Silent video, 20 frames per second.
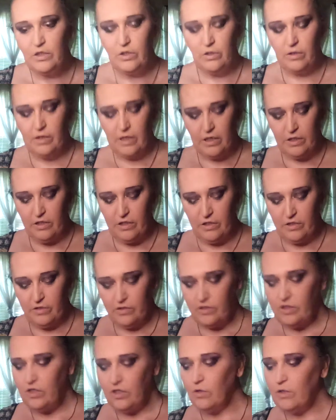you can
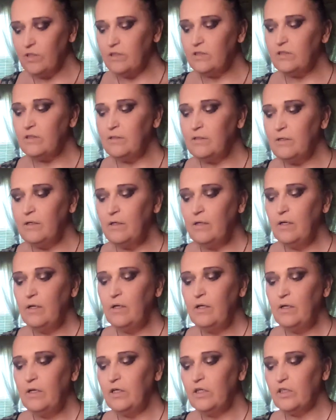use your
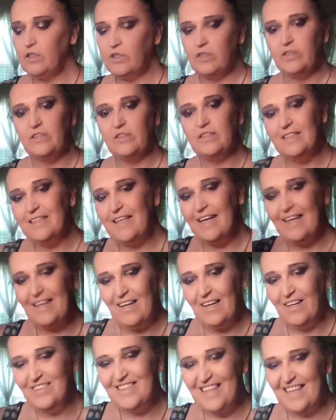your Slay
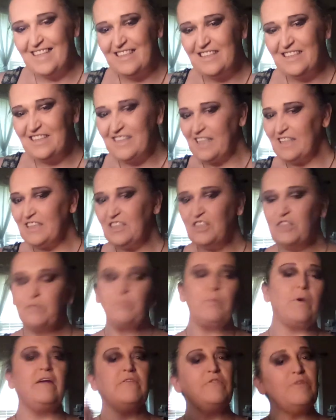All Day Setting
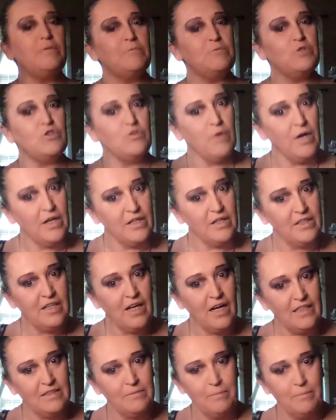Spray from Gerard
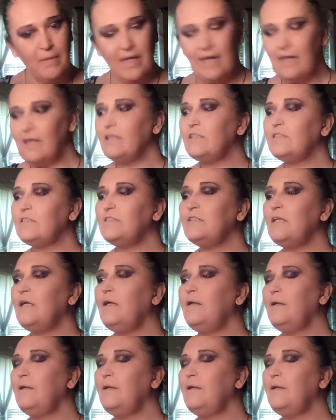Cosmetics.